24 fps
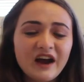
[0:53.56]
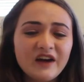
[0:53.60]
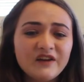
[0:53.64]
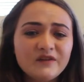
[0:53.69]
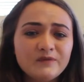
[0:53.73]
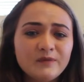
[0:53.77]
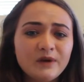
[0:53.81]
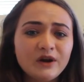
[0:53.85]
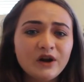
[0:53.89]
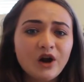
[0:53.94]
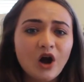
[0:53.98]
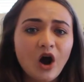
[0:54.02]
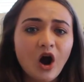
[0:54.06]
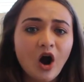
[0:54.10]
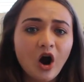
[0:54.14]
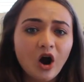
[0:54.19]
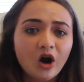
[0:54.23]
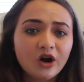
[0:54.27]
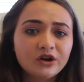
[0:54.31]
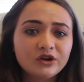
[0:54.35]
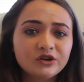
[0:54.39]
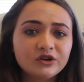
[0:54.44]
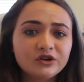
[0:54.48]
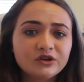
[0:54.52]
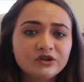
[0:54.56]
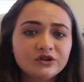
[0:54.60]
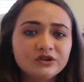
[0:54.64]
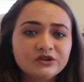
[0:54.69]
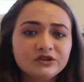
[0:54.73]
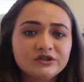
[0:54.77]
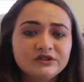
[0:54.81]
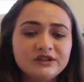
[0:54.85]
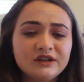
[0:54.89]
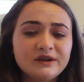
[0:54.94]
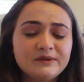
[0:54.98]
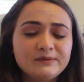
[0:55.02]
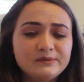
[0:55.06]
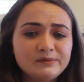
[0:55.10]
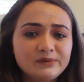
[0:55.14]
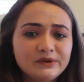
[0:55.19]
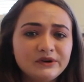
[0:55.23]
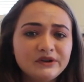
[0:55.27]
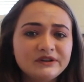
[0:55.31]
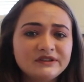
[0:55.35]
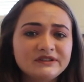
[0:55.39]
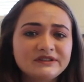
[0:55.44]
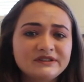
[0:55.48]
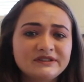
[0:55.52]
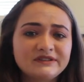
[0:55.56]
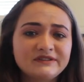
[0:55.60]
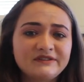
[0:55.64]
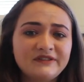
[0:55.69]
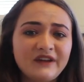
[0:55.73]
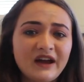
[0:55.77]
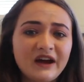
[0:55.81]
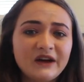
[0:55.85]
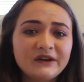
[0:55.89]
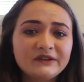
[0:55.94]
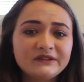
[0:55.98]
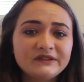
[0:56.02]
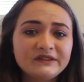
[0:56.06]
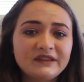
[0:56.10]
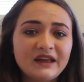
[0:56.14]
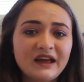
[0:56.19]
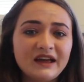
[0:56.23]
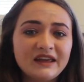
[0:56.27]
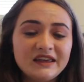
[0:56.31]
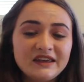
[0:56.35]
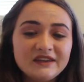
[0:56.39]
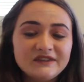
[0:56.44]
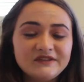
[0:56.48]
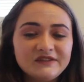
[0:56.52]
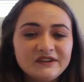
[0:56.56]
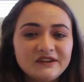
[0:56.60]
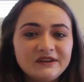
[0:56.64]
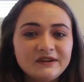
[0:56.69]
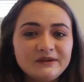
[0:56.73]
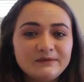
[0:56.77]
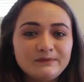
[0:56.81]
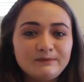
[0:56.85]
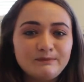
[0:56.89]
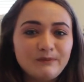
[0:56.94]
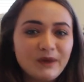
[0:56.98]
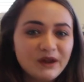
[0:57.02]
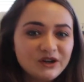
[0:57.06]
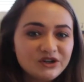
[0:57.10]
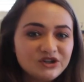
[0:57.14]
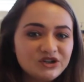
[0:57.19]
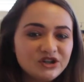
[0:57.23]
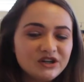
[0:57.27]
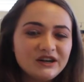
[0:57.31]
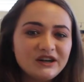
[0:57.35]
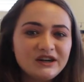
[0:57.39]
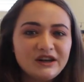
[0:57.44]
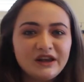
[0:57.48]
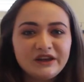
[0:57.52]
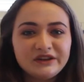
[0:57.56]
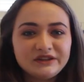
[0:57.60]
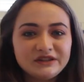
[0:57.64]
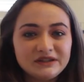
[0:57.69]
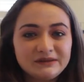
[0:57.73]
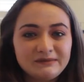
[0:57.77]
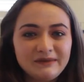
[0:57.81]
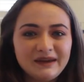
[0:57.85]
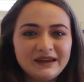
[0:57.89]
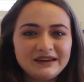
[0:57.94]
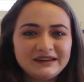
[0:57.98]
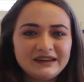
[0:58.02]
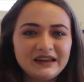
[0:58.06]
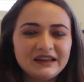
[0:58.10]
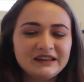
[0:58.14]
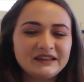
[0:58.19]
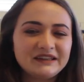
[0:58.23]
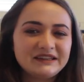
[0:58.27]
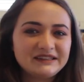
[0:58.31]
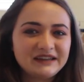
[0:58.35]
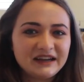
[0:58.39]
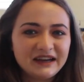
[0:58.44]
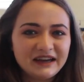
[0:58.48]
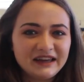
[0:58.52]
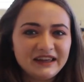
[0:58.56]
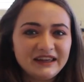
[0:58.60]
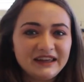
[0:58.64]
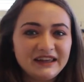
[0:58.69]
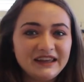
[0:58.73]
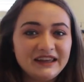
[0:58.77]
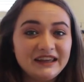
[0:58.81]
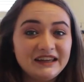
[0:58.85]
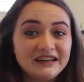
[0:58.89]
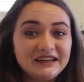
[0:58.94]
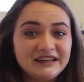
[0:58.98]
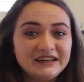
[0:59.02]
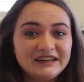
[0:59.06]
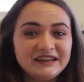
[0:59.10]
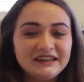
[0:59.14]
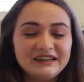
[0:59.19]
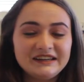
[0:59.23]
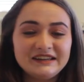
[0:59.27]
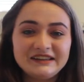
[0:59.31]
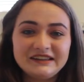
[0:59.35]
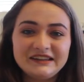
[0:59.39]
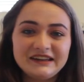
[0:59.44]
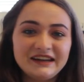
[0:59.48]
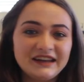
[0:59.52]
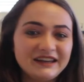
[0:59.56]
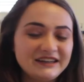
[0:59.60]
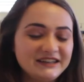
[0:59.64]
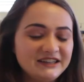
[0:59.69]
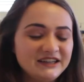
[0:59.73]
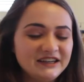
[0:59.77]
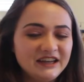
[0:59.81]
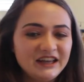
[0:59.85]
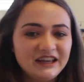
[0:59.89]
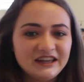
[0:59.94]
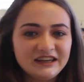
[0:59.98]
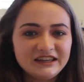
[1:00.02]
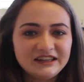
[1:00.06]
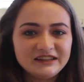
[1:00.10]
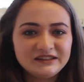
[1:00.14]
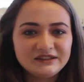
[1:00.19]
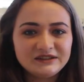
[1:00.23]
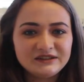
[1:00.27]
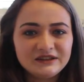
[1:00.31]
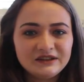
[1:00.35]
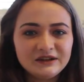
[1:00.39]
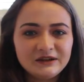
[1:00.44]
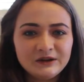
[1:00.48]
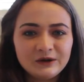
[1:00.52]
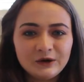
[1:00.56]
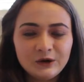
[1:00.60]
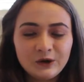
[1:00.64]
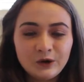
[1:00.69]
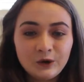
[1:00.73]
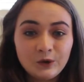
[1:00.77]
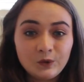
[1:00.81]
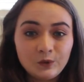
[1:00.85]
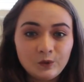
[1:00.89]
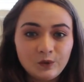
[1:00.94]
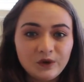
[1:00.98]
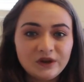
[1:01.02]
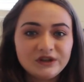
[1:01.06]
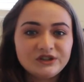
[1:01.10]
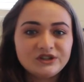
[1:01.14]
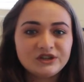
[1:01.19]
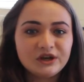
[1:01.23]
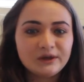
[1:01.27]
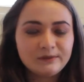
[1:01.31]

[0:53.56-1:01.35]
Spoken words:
have been articles and books found that even mention Nelson Mandela dying in the 1980s, which